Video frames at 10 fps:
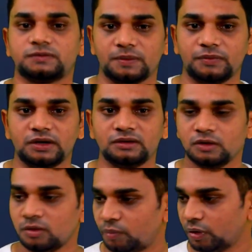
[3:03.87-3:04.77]
from there,
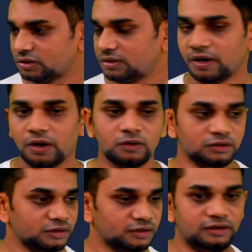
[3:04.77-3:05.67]
positive
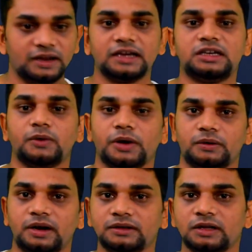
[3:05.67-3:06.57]
ion, negative
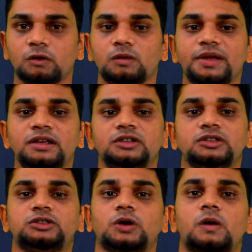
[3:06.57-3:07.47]
ion, and there will be
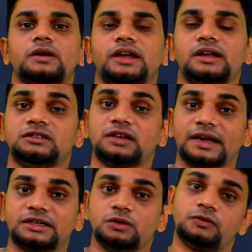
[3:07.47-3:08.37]
strong
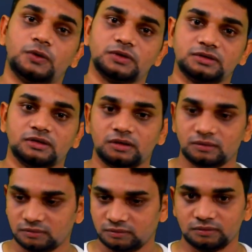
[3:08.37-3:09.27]
interactive force.
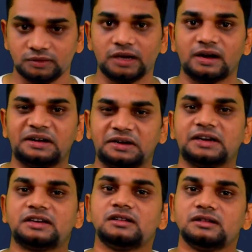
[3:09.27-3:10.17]
They are
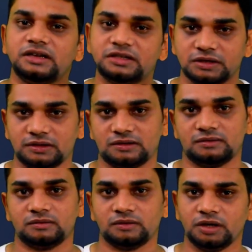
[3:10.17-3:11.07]
attracting each other.
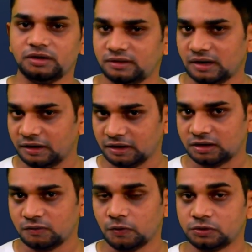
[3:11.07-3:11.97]
The
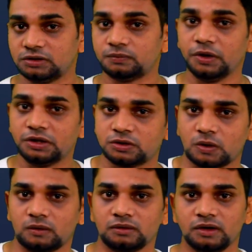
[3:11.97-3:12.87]
attractive force is very
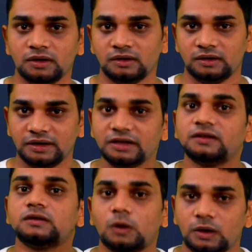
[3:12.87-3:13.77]
strong. It is
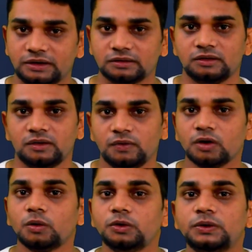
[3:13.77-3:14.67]
a solid. We
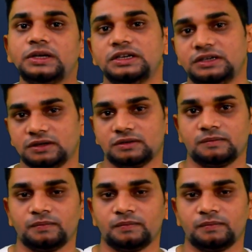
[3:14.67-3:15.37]
are going to heat it.